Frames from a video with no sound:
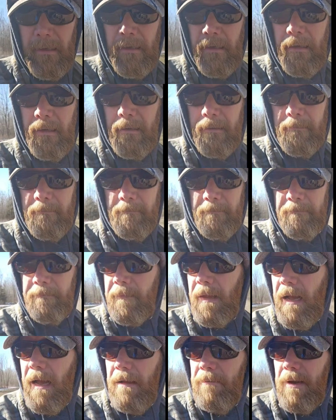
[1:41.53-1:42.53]
uh,
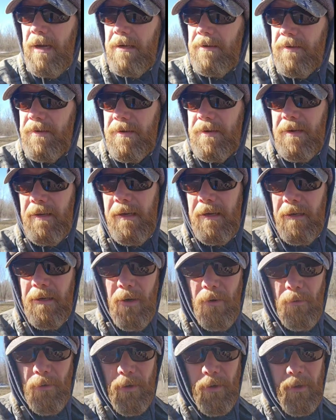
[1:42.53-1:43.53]
I'm anxious to get
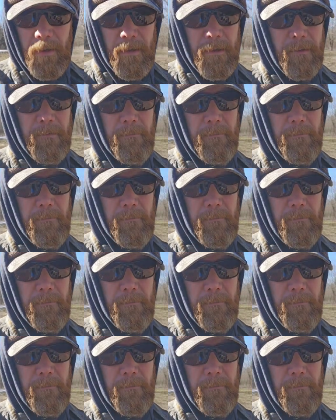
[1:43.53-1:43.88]
going on it